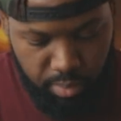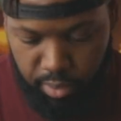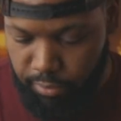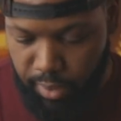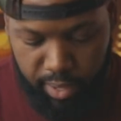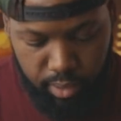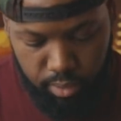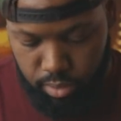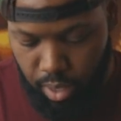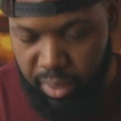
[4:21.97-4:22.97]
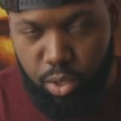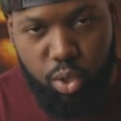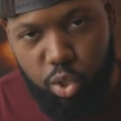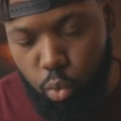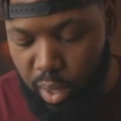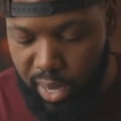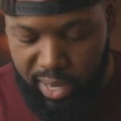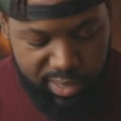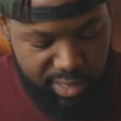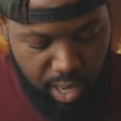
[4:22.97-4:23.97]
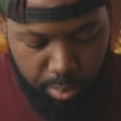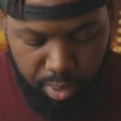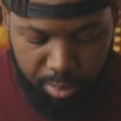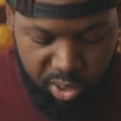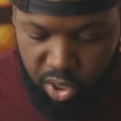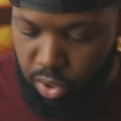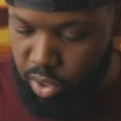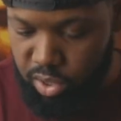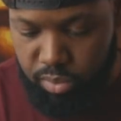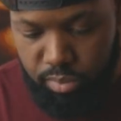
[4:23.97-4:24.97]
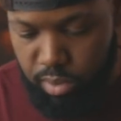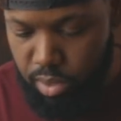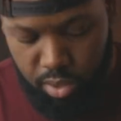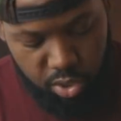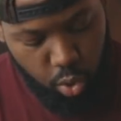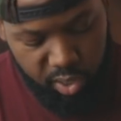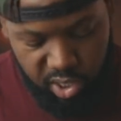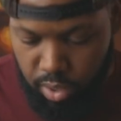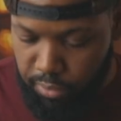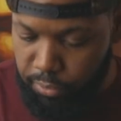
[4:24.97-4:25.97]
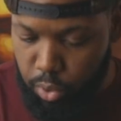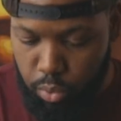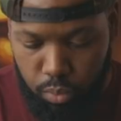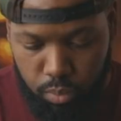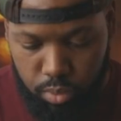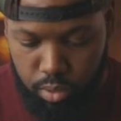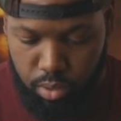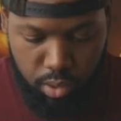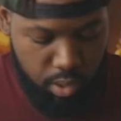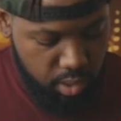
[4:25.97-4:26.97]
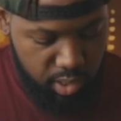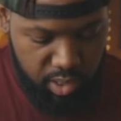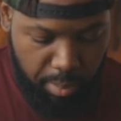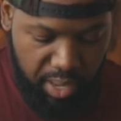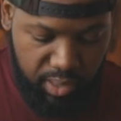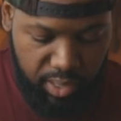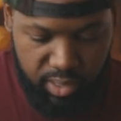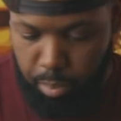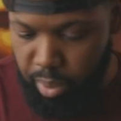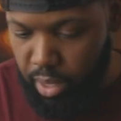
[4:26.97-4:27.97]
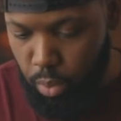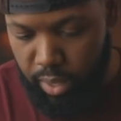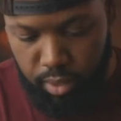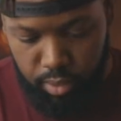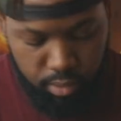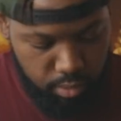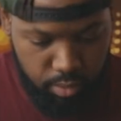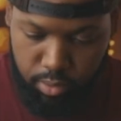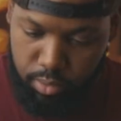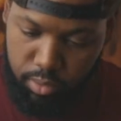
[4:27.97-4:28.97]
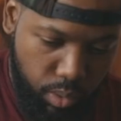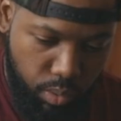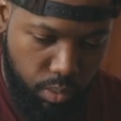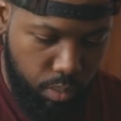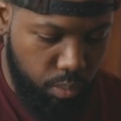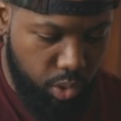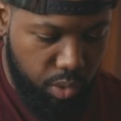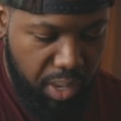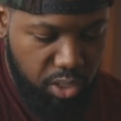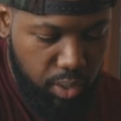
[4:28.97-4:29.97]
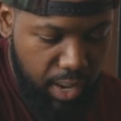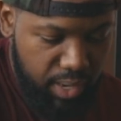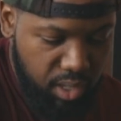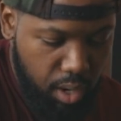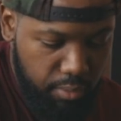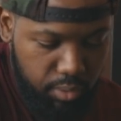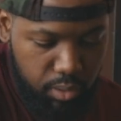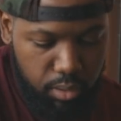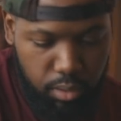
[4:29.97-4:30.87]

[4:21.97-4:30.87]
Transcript: In fact, I mean, you could do one at a time, but I'm just gonna toss in a few just to make things a bit quicker. Just make sure that it's covered.